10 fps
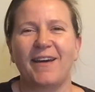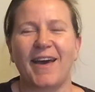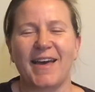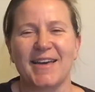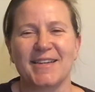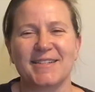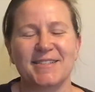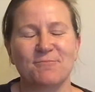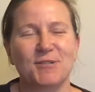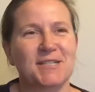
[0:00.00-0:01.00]

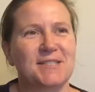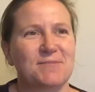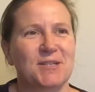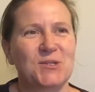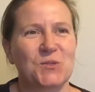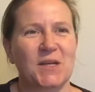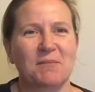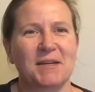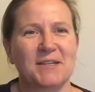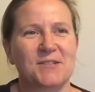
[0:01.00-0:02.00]
And what else am I talking
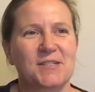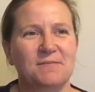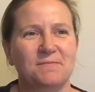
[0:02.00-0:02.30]
about?